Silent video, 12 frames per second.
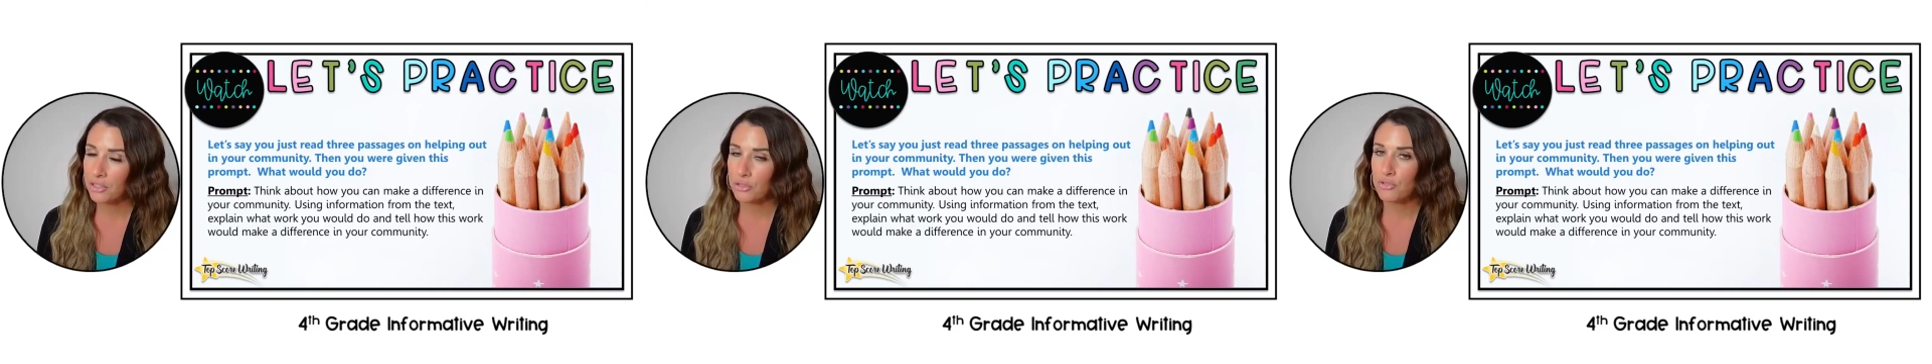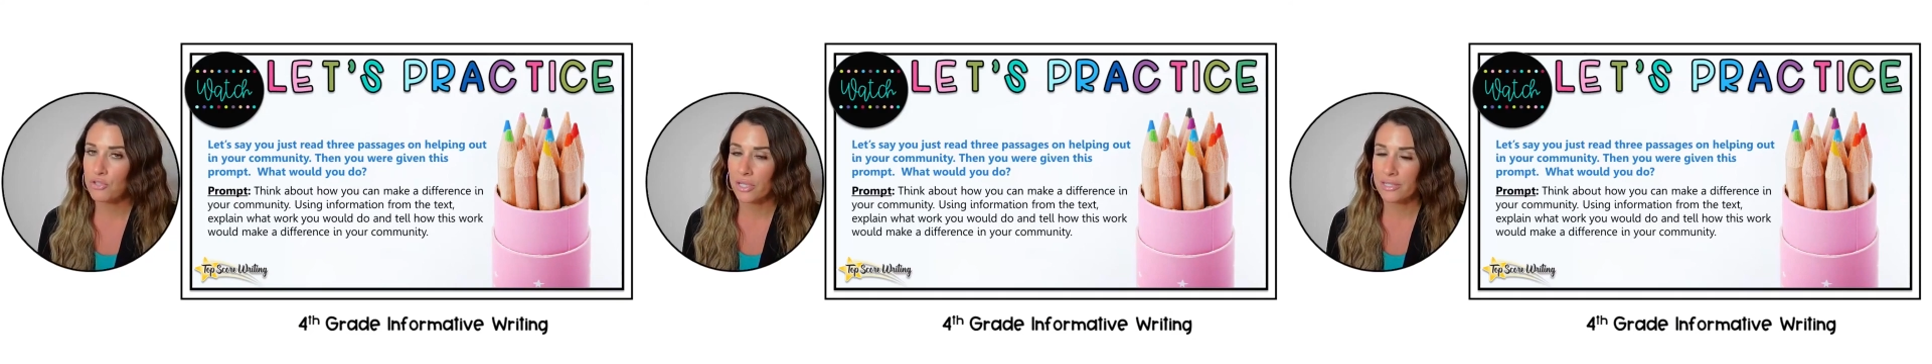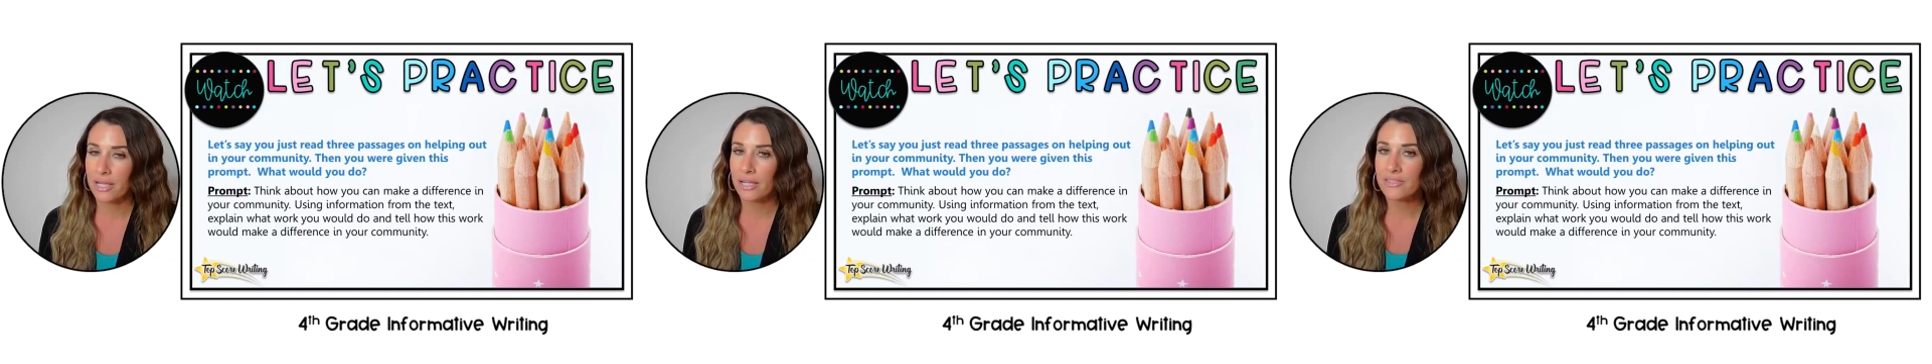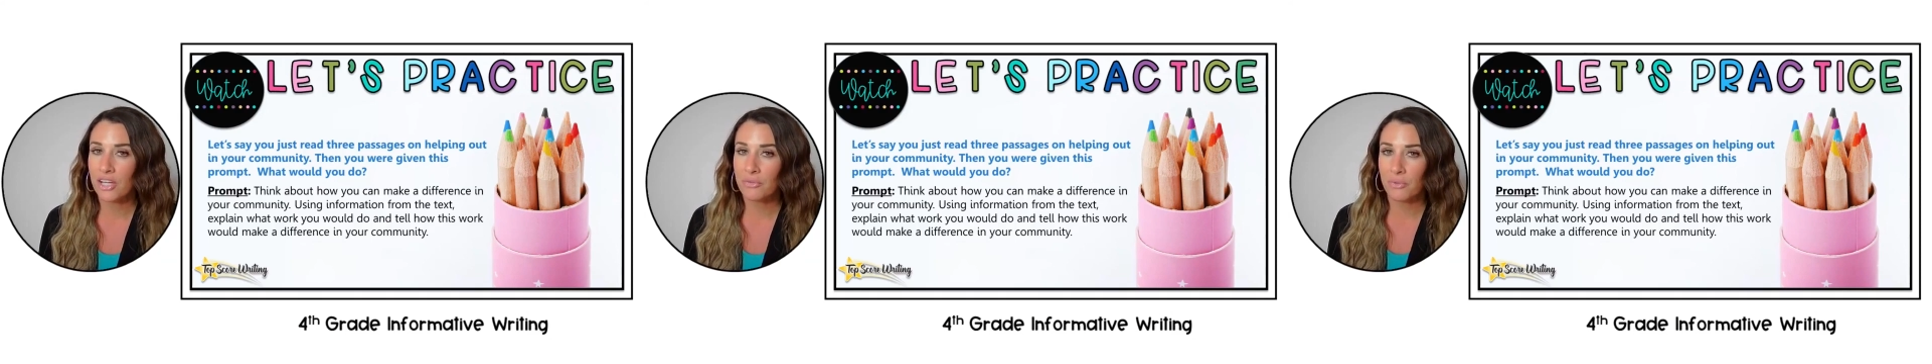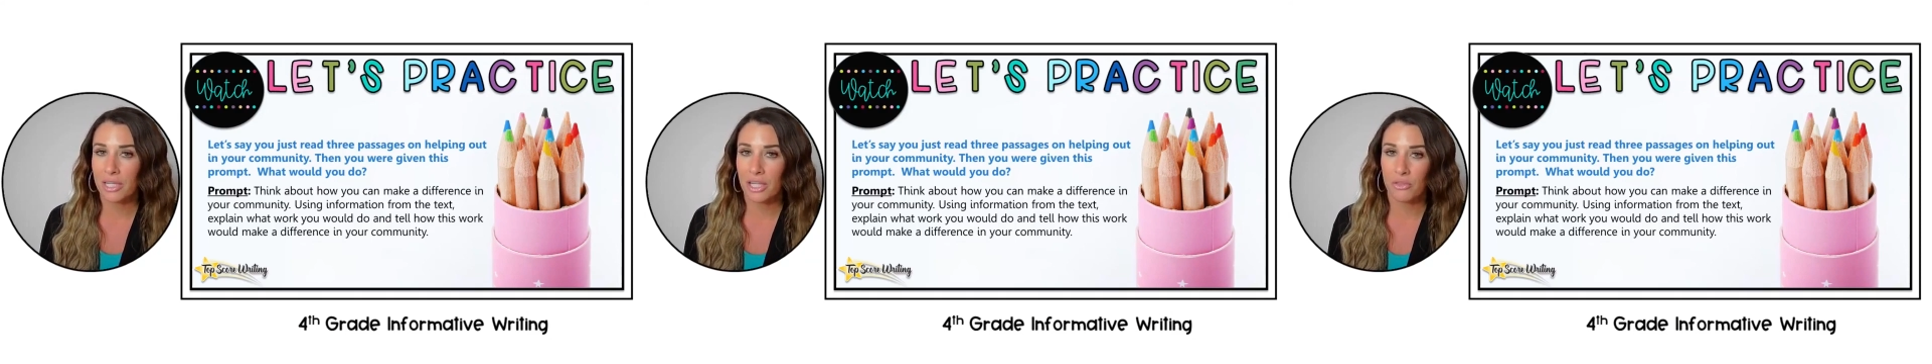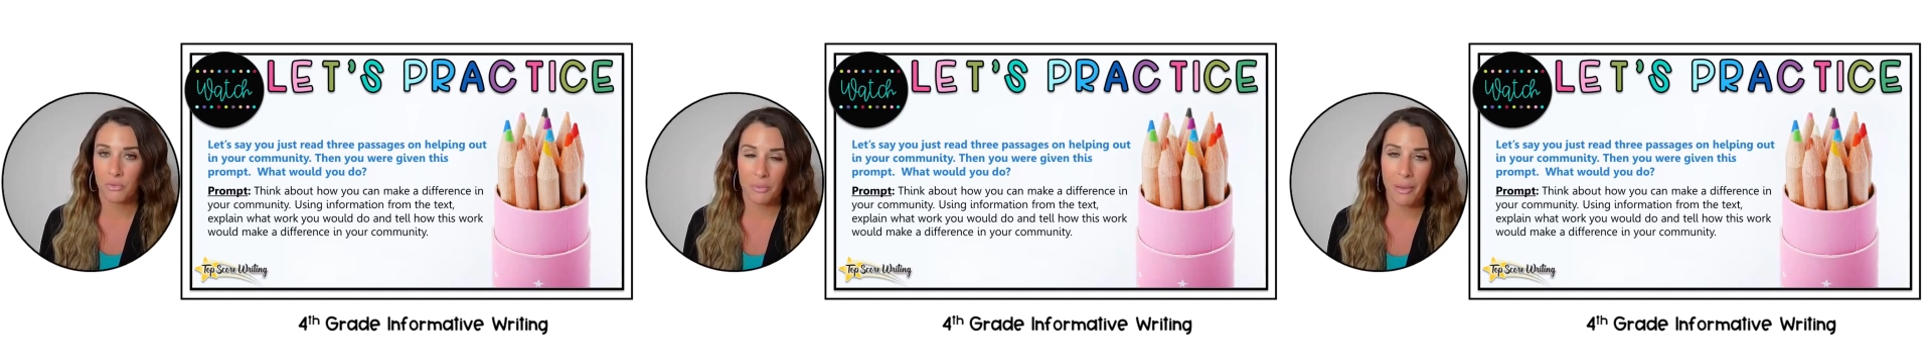You just got done reading
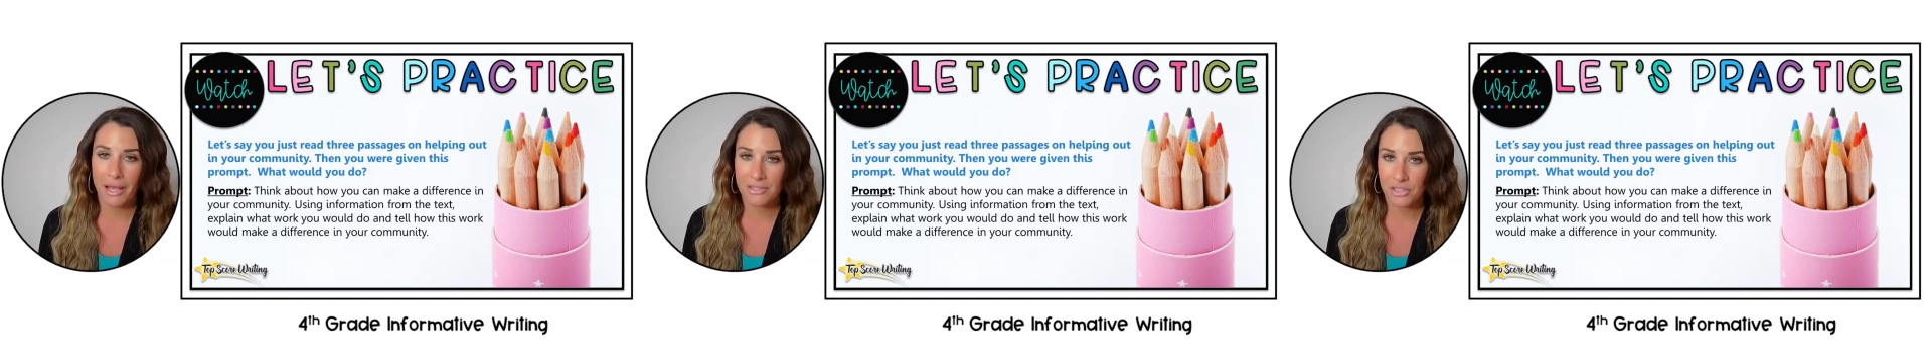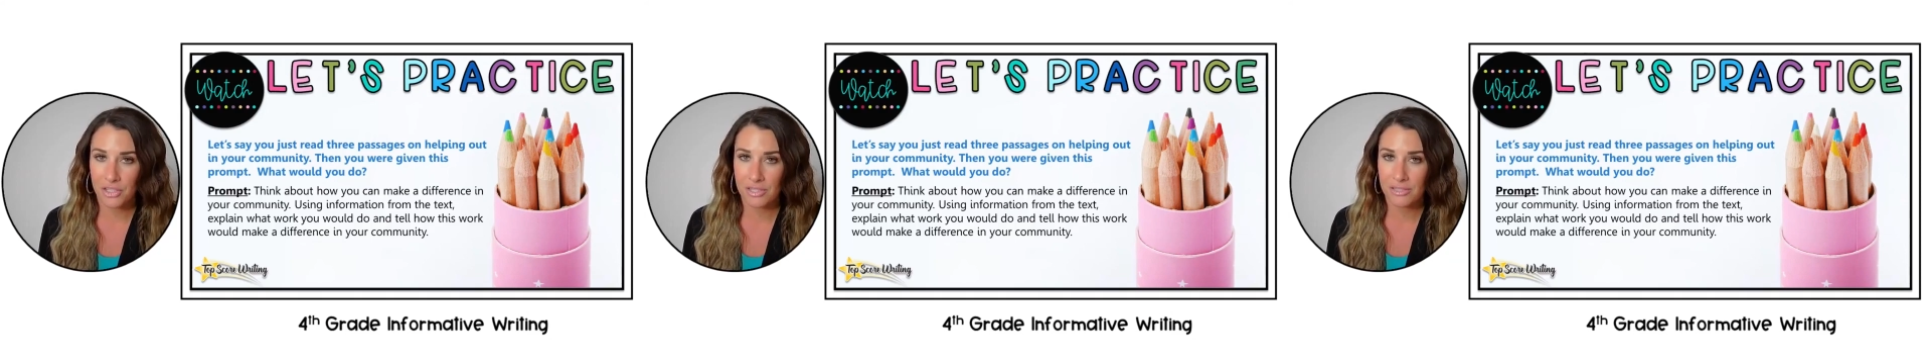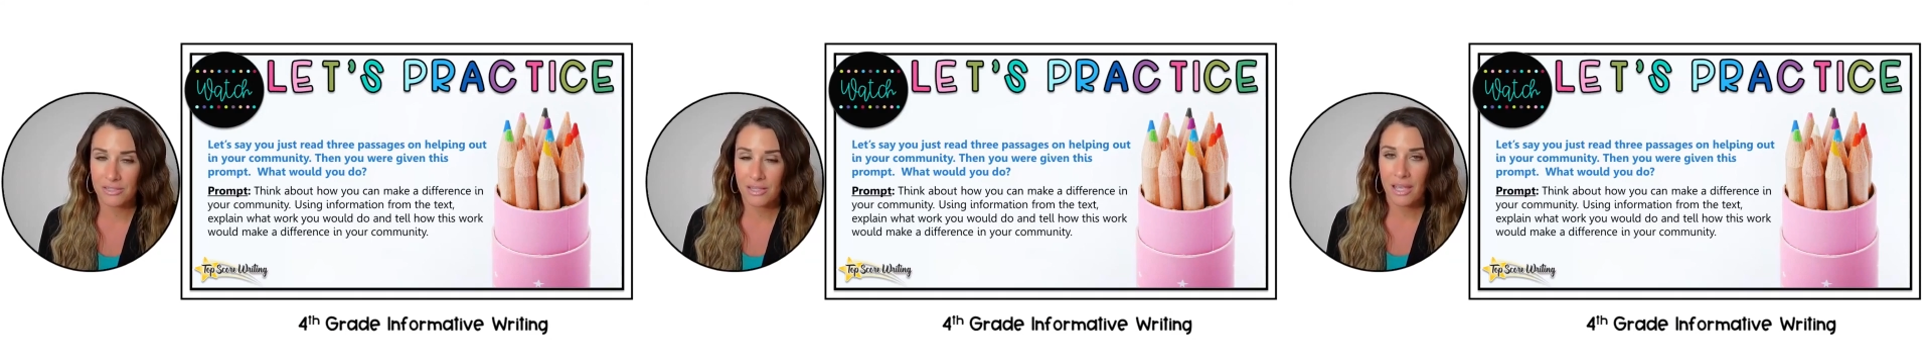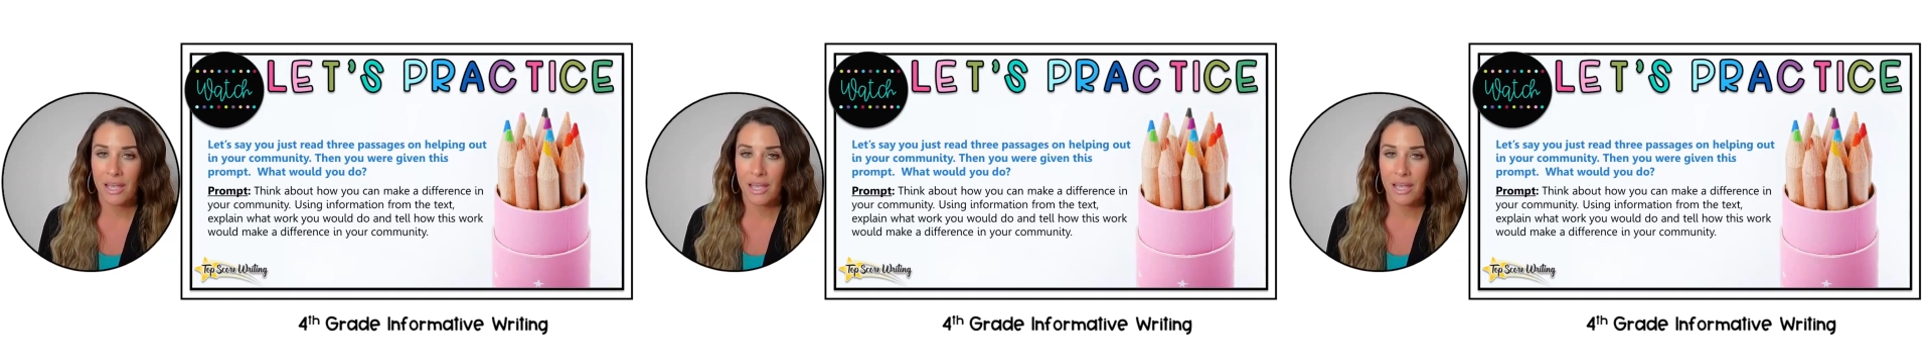3 passages